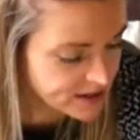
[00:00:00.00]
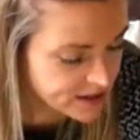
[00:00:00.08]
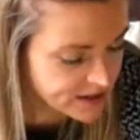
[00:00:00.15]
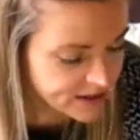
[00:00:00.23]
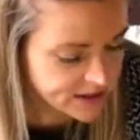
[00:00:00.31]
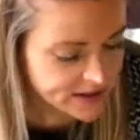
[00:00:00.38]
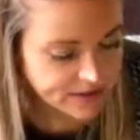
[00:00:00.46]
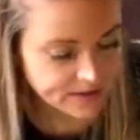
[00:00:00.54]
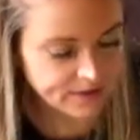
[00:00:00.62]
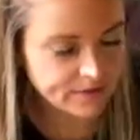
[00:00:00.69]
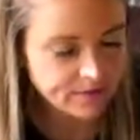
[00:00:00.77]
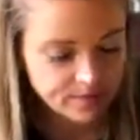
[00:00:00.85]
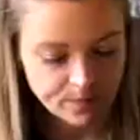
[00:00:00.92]

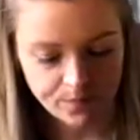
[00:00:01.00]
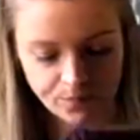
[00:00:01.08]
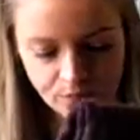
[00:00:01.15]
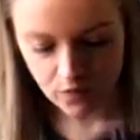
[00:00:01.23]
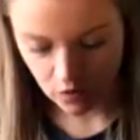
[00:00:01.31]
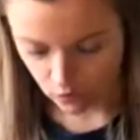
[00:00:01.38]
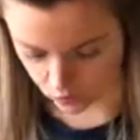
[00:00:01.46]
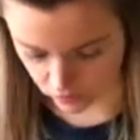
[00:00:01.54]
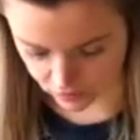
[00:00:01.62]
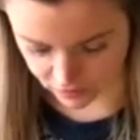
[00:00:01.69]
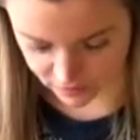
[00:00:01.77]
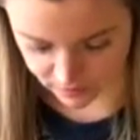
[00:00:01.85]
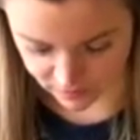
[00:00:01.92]
in
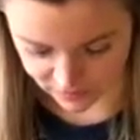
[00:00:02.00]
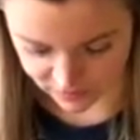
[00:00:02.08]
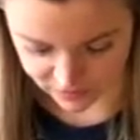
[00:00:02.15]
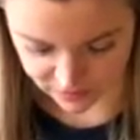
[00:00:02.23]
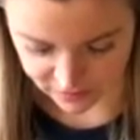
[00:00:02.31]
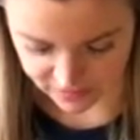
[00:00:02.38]
Walthamstow.